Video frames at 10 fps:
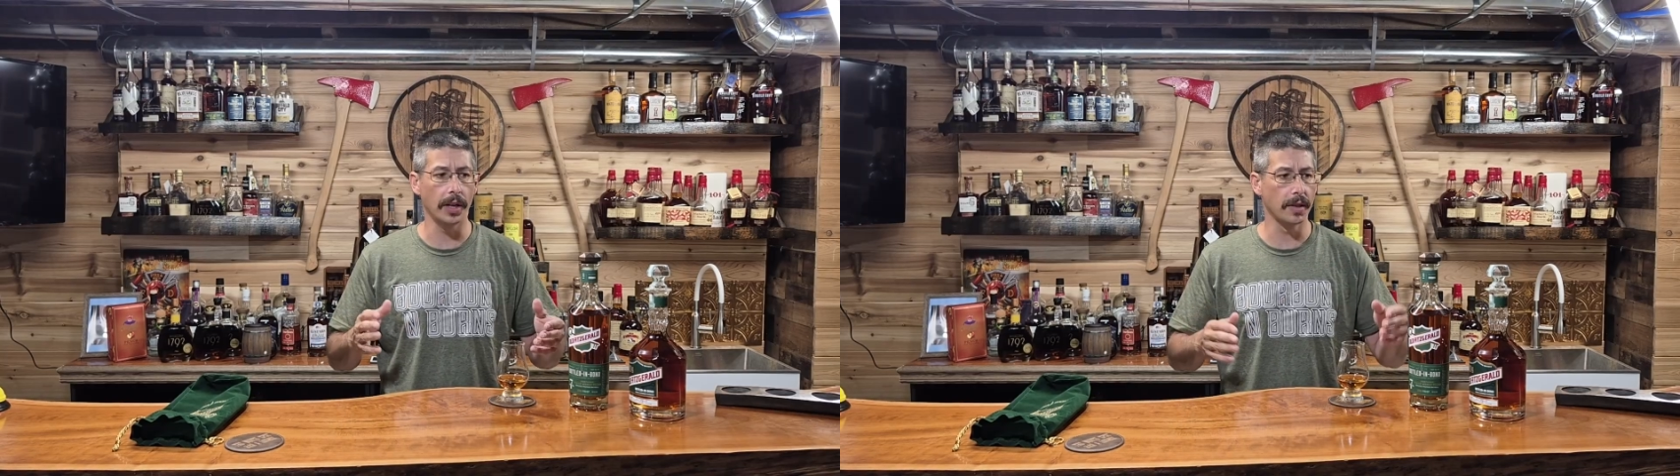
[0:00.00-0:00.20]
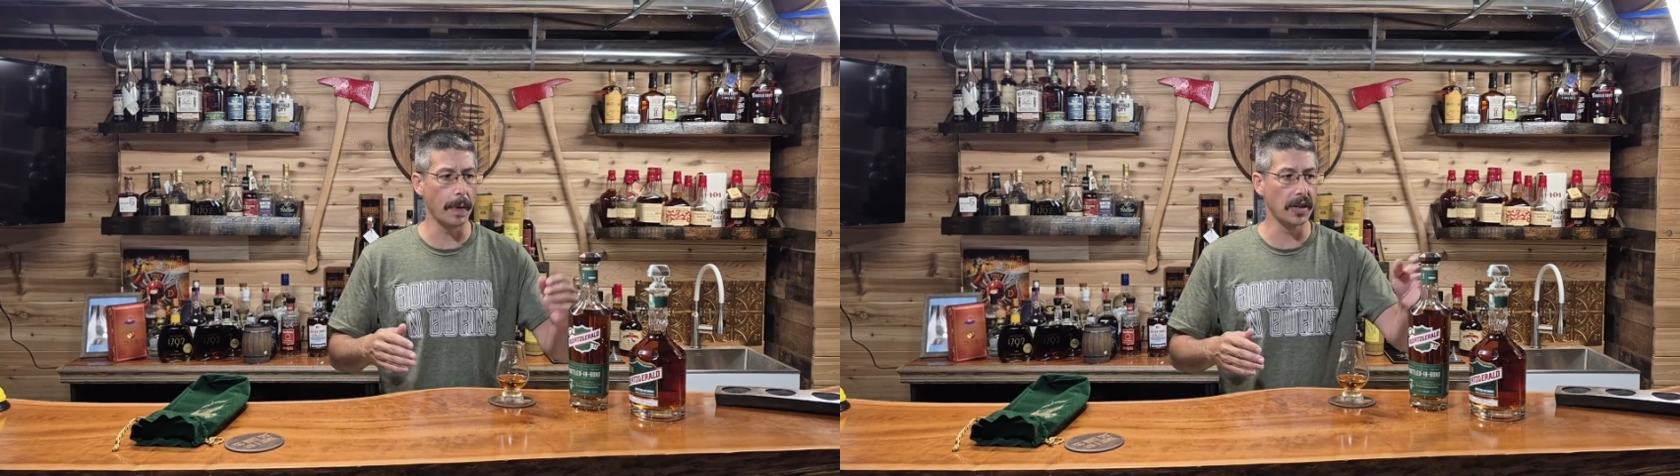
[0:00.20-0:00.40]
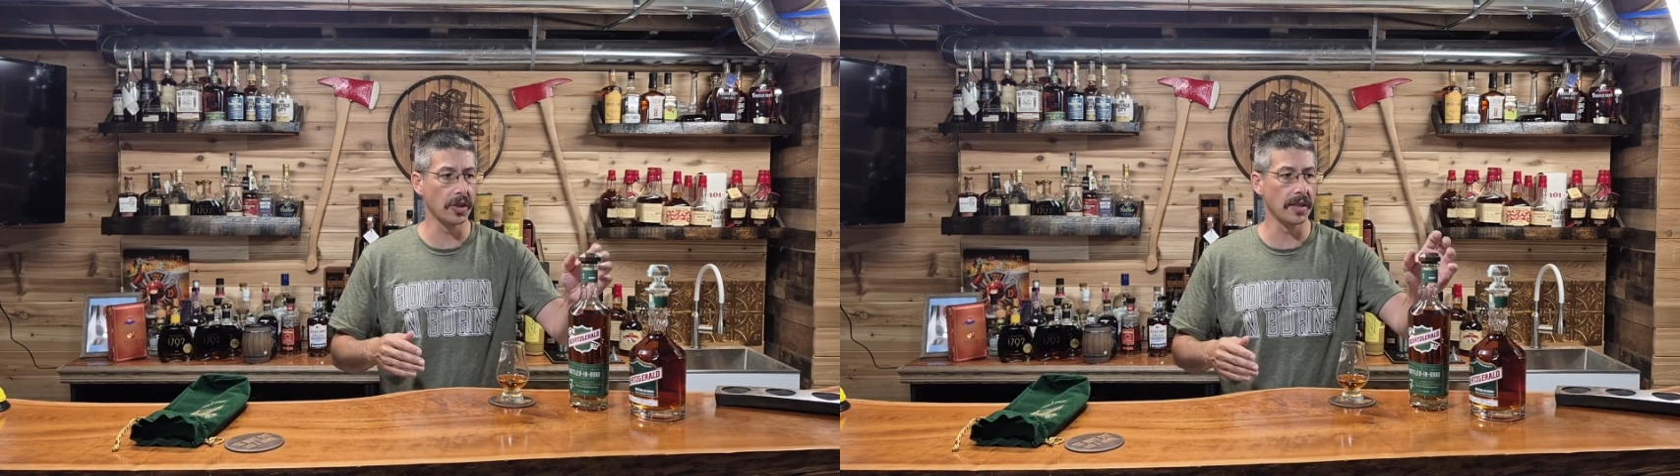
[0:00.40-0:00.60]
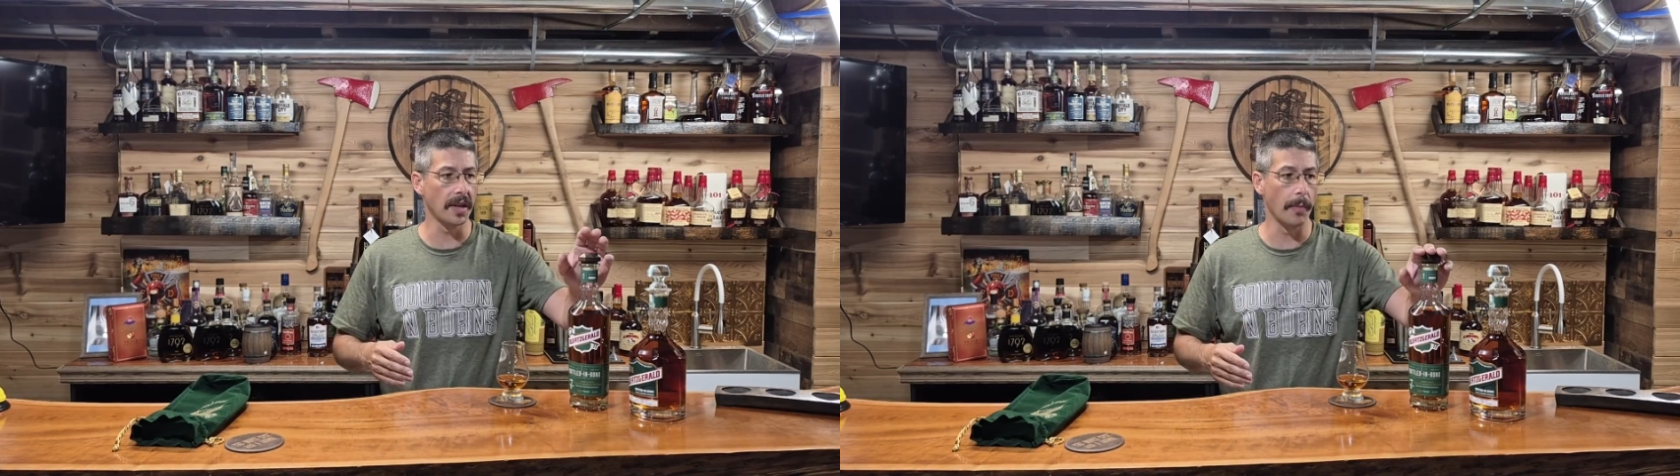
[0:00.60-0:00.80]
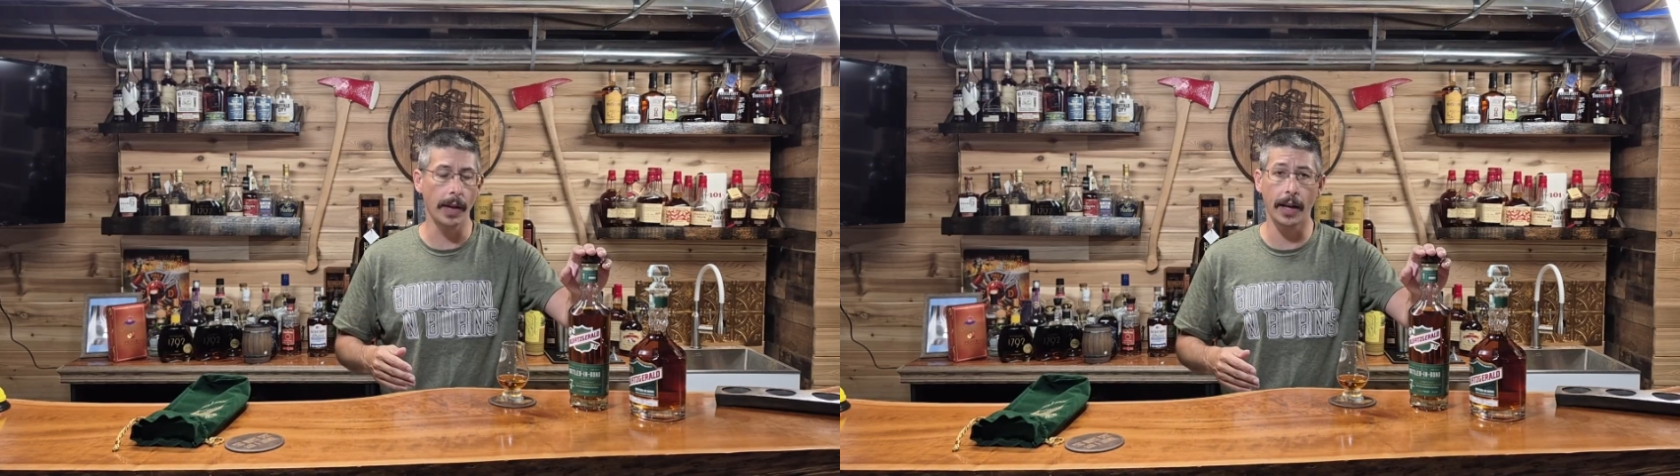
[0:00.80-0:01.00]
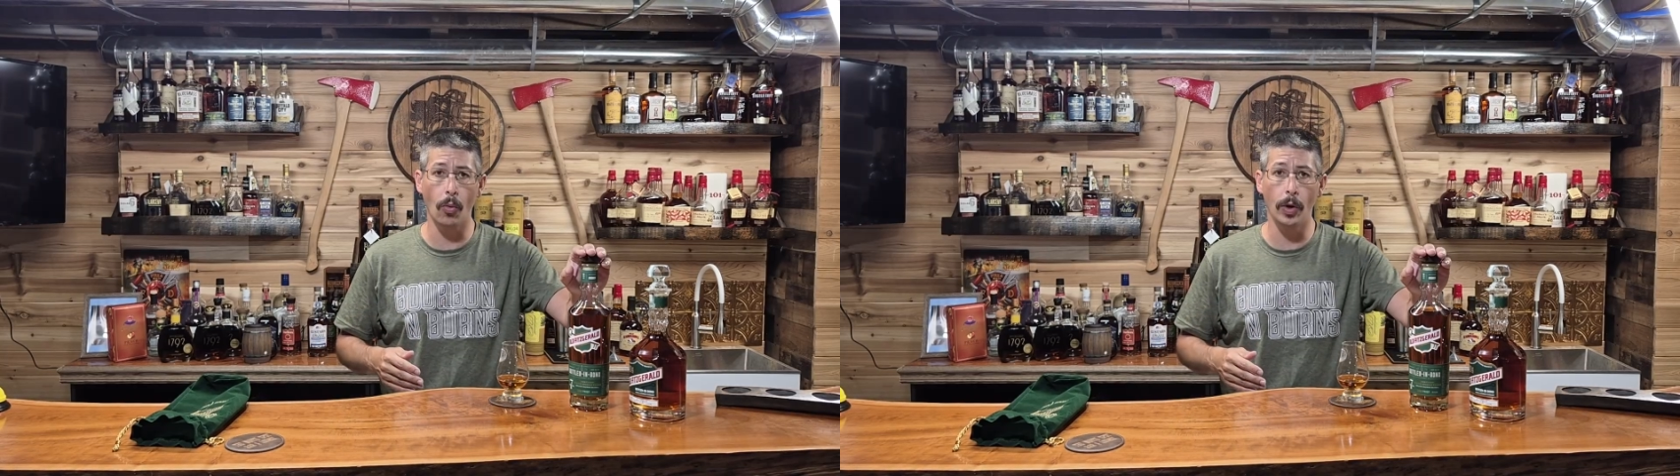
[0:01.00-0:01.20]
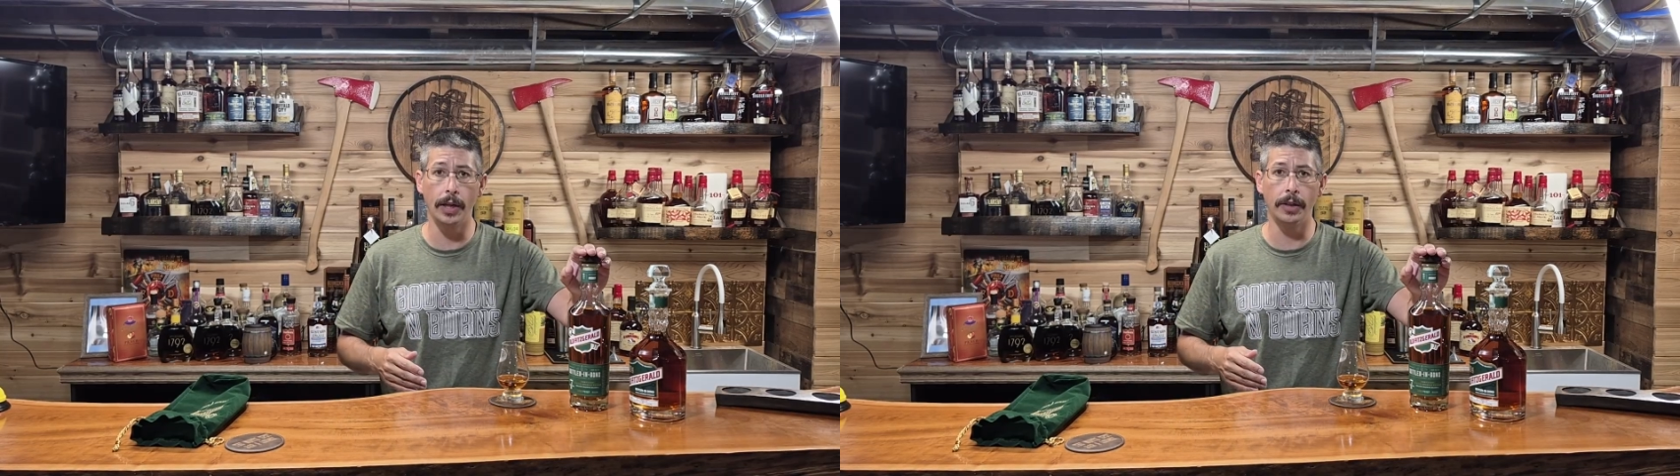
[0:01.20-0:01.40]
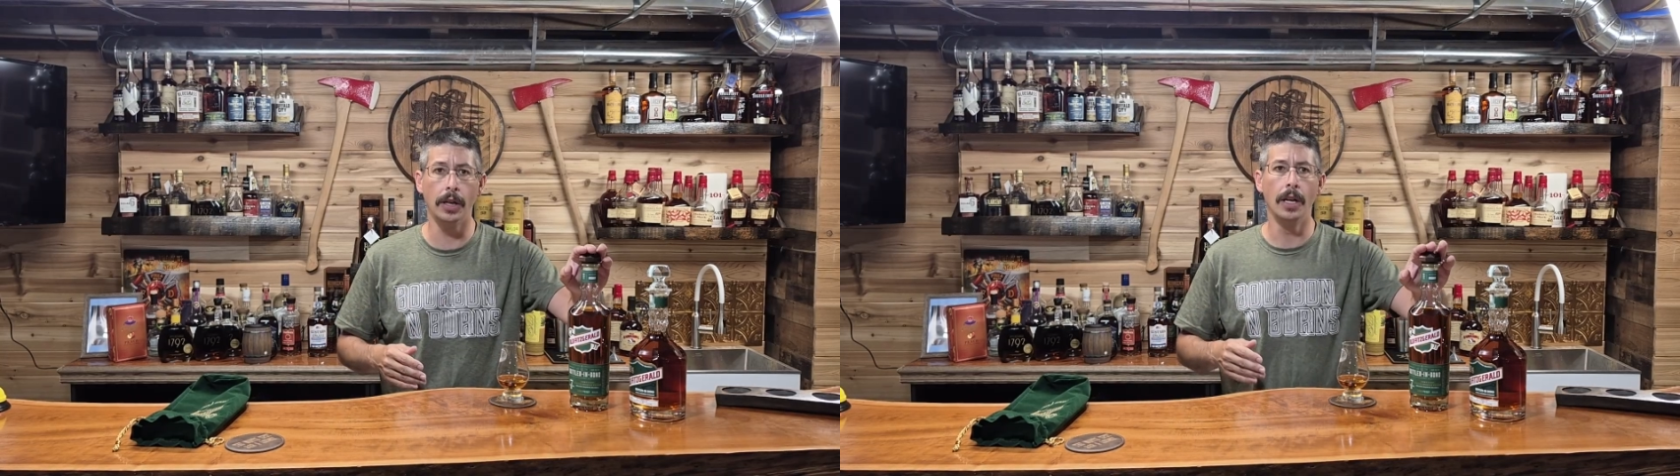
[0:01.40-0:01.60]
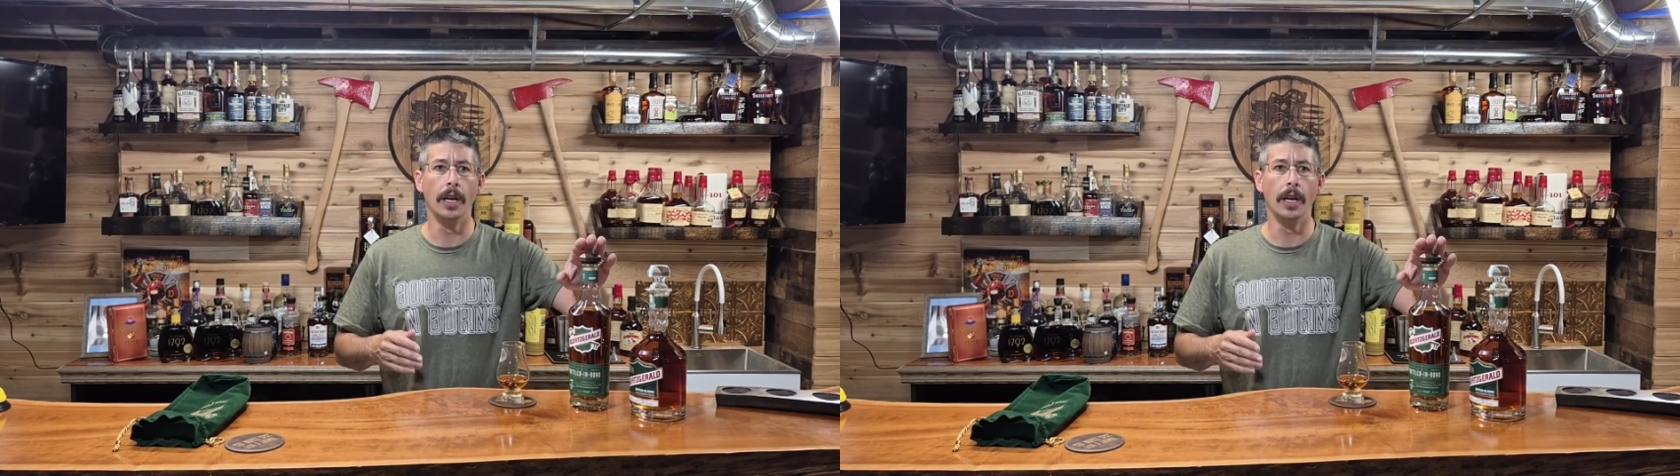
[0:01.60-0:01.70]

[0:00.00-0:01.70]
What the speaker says: especially something like a wheater,